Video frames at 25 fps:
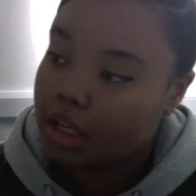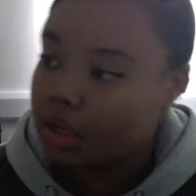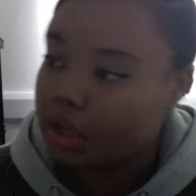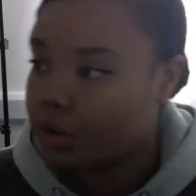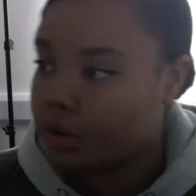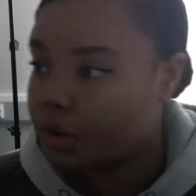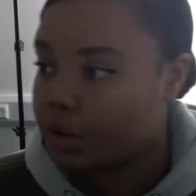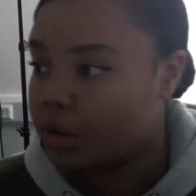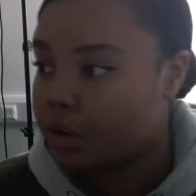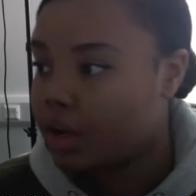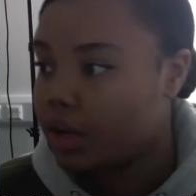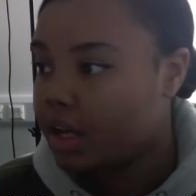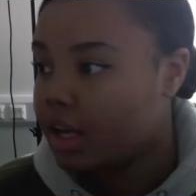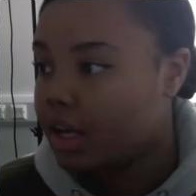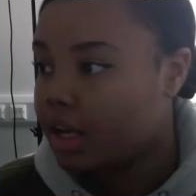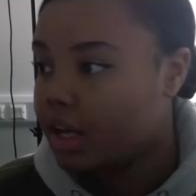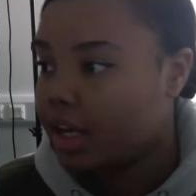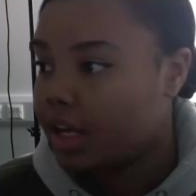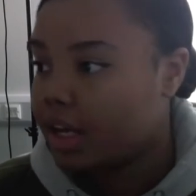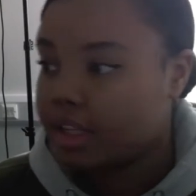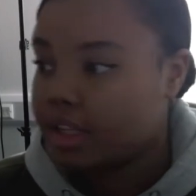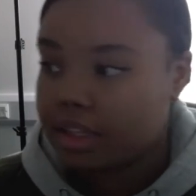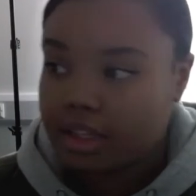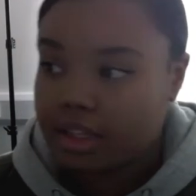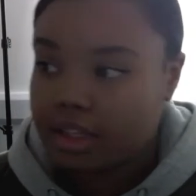or
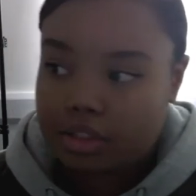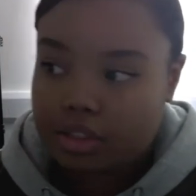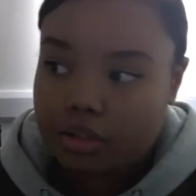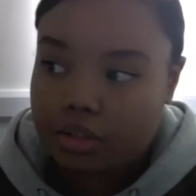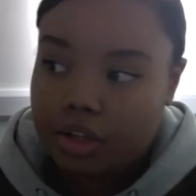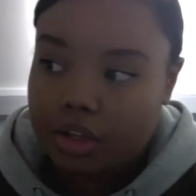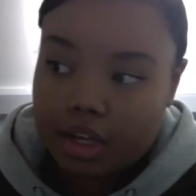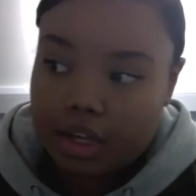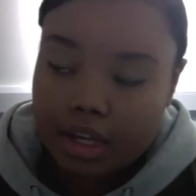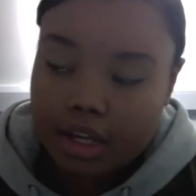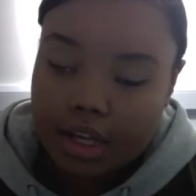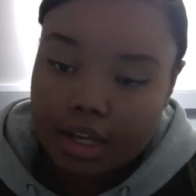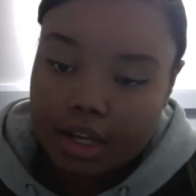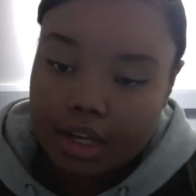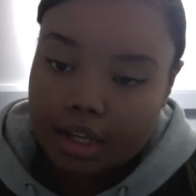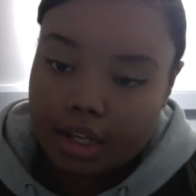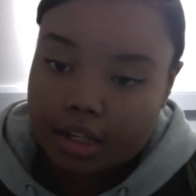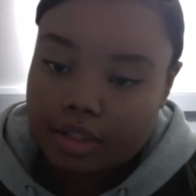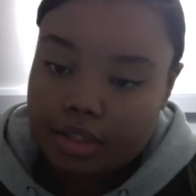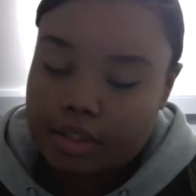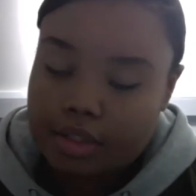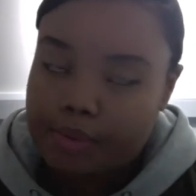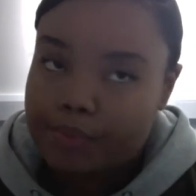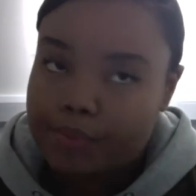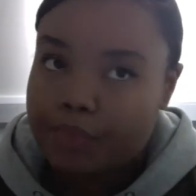anything that's on her
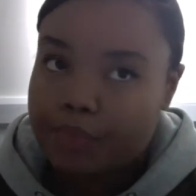head,